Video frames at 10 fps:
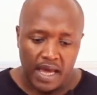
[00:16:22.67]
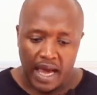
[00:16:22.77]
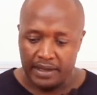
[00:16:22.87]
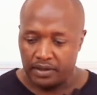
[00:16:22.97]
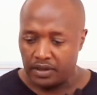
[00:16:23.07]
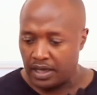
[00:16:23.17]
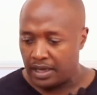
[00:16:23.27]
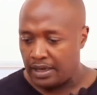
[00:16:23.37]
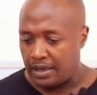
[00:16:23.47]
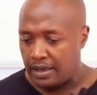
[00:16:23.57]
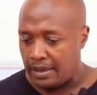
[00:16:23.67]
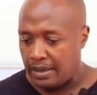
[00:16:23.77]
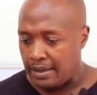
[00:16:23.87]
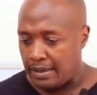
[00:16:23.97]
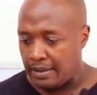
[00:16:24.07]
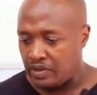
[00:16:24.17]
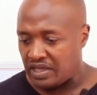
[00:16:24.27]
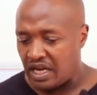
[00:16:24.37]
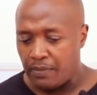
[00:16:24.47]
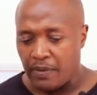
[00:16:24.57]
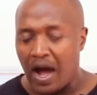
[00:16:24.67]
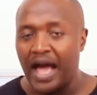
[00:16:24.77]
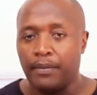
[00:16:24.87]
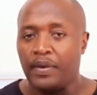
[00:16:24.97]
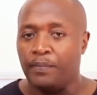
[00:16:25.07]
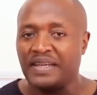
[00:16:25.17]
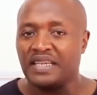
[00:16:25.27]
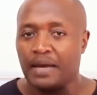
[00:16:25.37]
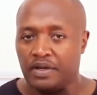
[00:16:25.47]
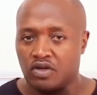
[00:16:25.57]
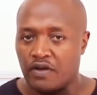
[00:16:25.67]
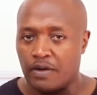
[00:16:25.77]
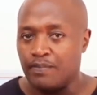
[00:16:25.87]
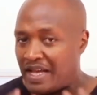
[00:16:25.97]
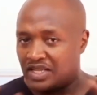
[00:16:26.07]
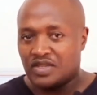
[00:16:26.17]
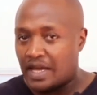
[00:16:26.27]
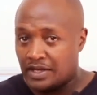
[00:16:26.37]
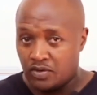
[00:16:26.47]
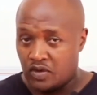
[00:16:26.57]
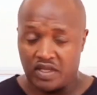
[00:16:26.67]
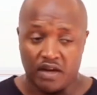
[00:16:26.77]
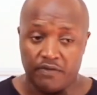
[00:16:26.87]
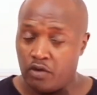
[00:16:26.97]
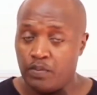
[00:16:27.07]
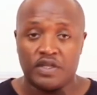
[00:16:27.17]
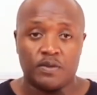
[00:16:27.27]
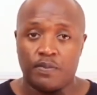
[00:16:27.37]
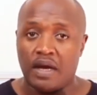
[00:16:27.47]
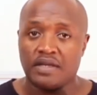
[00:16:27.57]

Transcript: And there are certain people, I am a big-time introvert. Much as I do this stuff, you'll be surprised.